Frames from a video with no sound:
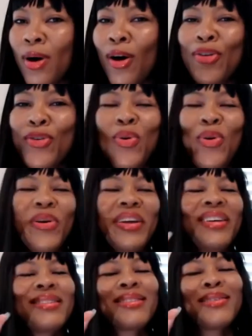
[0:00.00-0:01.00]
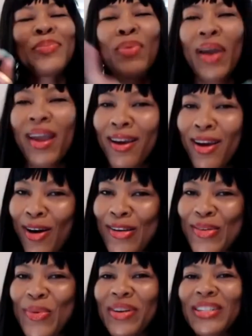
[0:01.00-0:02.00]
All you want is a break. All
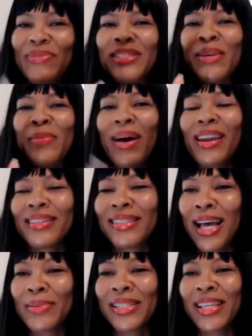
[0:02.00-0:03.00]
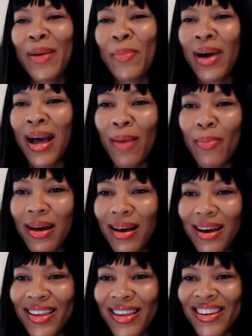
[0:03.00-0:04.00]
you want is for somebody to stop saying,
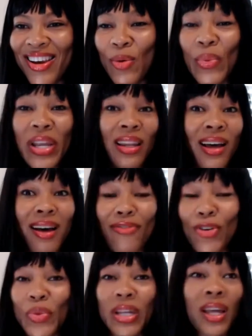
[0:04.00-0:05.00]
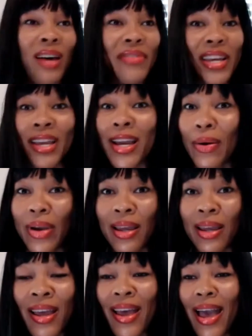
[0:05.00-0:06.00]
Mama, you know, we love you. We love to hear it.
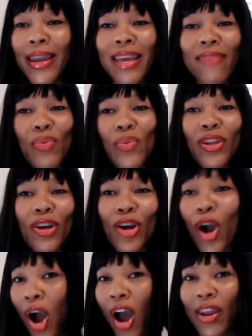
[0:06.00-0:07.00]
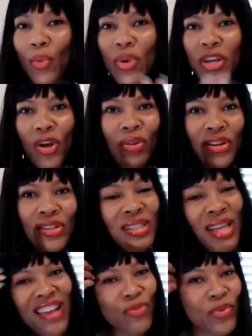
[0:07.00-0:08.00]
And even when they're gone and we know they're
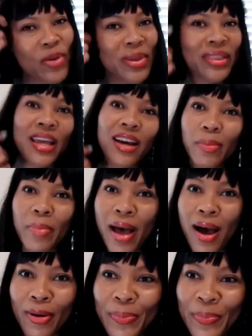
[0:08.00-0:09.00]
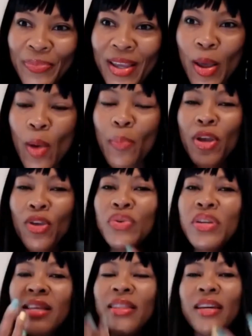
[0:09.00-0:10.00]
safe, we be thinking about them but you
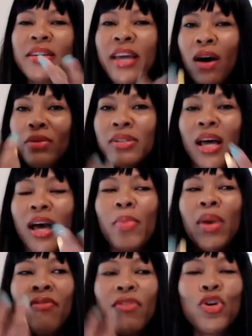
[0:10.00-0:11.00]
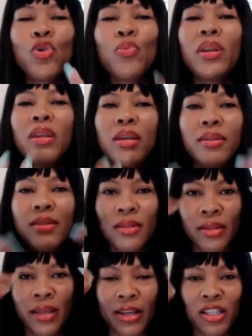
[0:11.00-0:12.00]
need that downtime. Every human needs
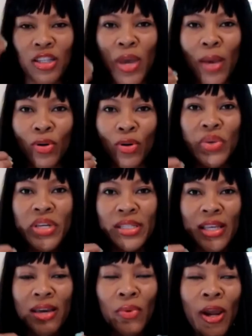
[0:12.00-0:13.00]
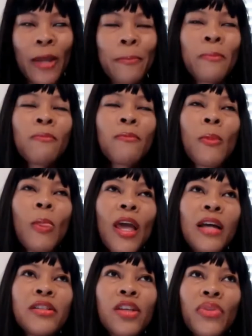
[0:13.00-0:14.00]
like to be able to reset, right?
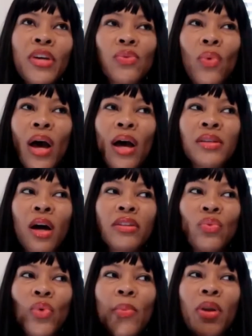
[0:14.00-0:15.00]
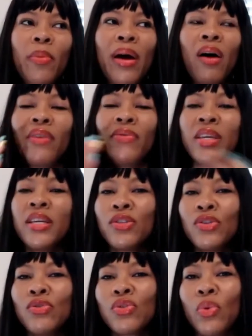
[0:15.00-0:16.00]
Mm-hmm. And so that's why I talk to women about if these
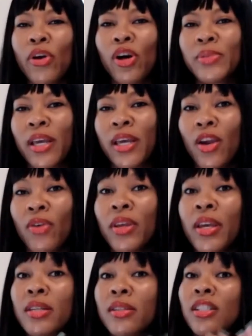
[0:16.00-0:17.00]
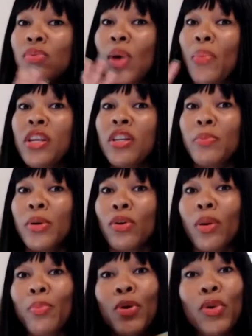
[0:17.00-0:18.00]
dudes won't help take care of the kids, that's why we need to build
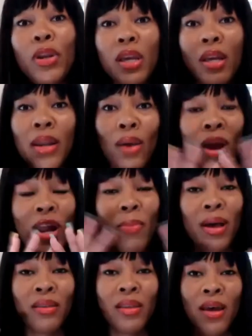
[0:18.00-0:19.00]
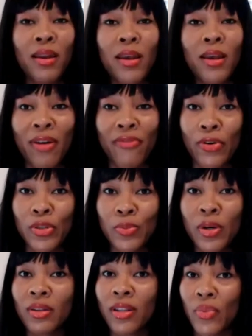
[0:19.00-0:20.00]
community. And I write about that in my first
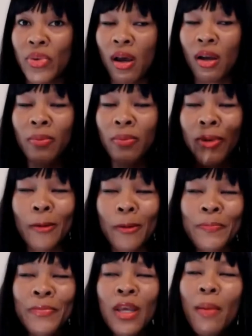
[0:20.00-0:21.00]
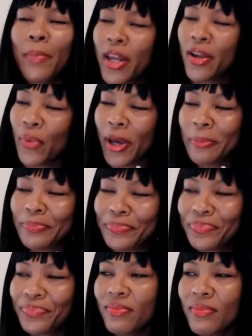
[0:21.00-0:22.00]
book that we talked about. But anyway,
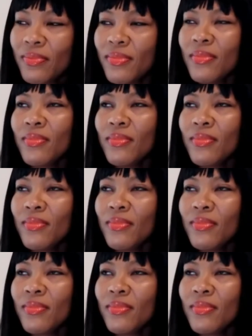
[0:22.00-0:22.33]
yeah.